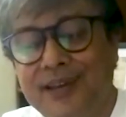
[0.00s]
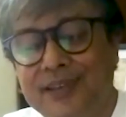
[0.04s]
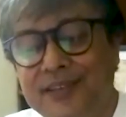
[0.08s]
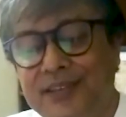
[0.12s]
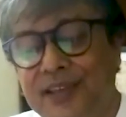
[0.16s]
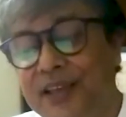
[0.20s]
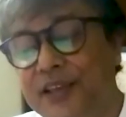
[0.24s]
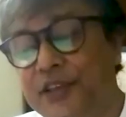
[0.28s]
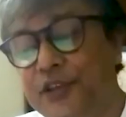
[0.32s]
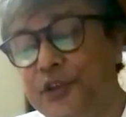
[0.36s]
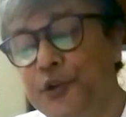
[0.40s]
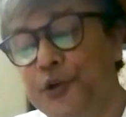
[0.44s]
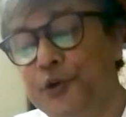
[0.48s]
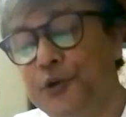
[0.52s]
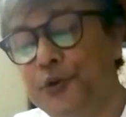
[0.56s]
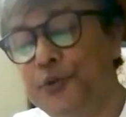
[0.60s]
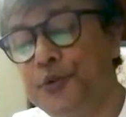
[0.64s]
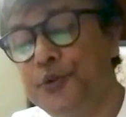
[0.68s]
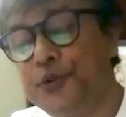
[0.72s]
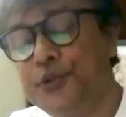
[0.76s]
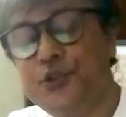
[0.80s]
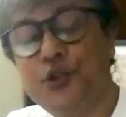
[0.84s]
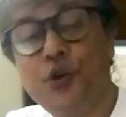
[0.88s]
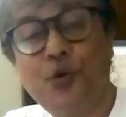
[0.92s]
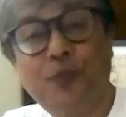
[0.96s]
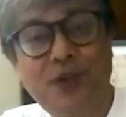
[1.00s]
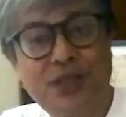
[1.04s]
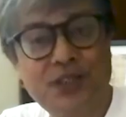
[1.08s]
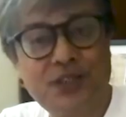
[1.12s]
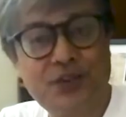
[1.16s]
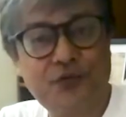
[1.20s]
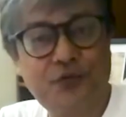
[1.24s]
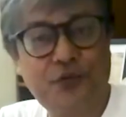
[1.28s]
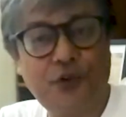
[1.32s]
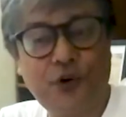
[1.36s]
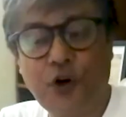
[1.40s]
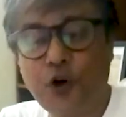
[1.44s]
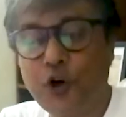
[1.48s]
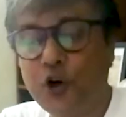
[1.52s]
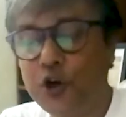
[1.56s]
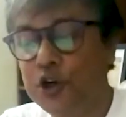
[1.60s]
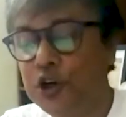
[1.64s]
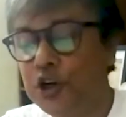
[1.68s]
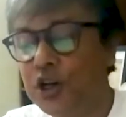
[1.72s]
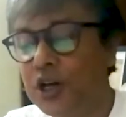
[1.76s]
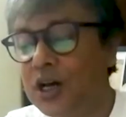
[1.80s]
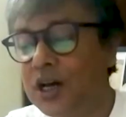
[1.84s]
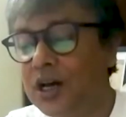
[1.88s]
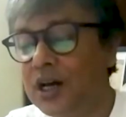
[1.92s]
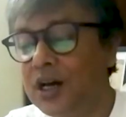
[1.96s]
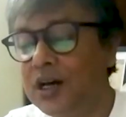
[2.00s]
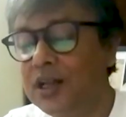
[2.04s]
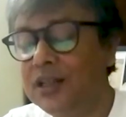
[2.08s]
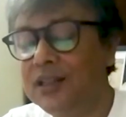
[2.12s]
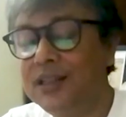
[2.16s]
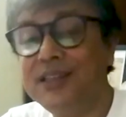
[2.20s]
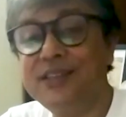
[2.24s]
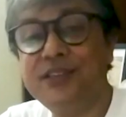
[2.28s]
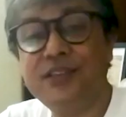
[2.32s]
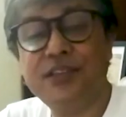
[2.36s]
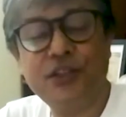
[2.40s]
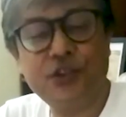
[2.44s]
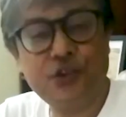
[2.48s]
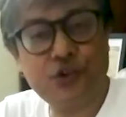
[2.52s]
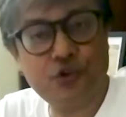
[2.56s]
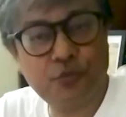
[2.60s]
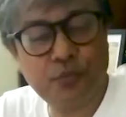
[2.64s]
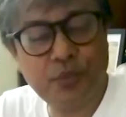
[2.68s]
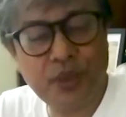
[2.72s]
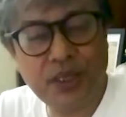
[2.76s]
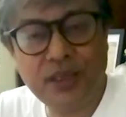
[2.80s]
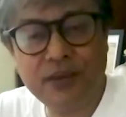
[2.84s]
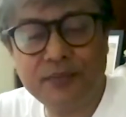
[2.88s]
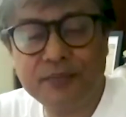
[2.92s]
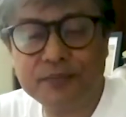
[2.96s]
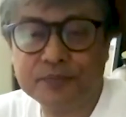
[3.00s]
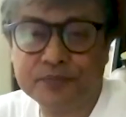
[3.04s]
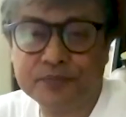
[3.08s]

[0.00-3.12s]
Thank you so much for listening to me.